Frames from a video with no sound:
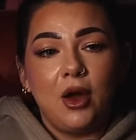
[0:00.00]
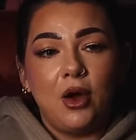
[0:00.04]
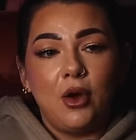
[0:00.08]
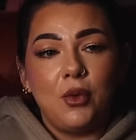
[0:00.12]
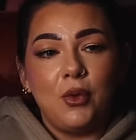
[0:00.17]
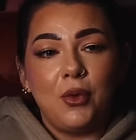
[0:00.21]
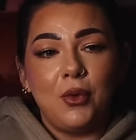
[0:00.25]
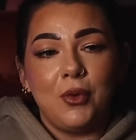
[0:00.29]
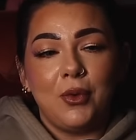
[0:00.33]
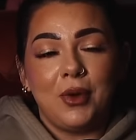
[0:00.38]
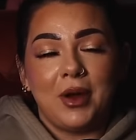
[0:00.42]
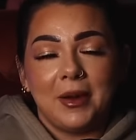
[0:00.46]

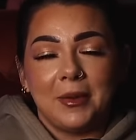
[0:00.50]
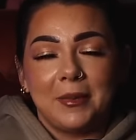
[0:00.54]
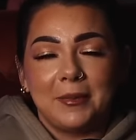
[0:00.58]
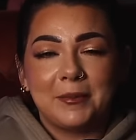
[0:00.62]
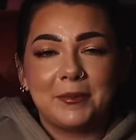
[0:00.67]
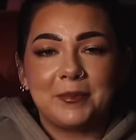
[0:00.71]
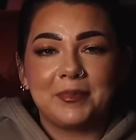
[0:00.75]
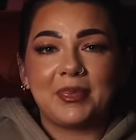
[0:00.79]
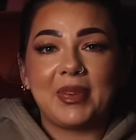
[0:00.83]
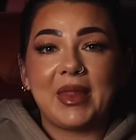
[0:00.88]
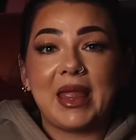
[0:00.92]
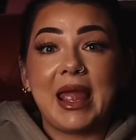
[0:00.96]
whew,
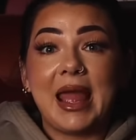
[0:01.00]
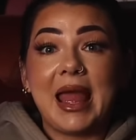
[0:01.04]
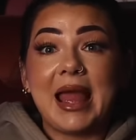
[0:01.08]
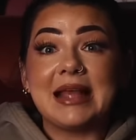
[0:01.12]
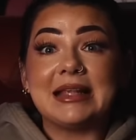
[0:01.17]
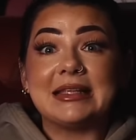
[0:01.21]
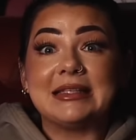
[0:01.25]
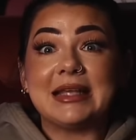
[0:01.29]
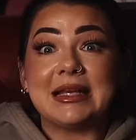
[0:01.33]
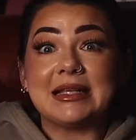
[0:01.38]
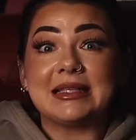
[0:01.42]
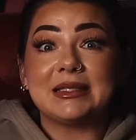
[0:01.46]

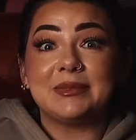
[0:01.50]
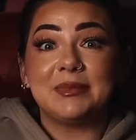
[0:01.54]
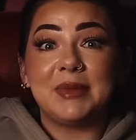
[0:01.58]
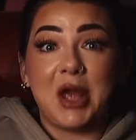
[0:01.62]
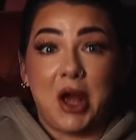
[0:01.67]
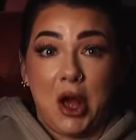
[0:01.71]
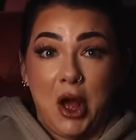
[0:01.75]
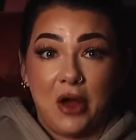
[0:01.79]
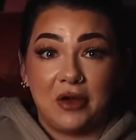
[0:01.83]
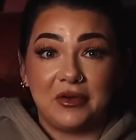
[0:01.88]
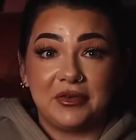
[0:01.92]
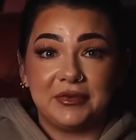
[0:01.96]
sets me
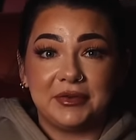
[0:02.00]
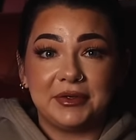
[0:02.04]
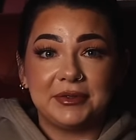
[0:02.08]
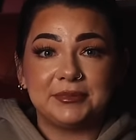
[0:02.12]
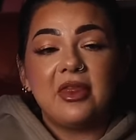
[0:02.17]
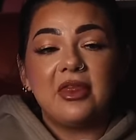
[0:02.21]
off.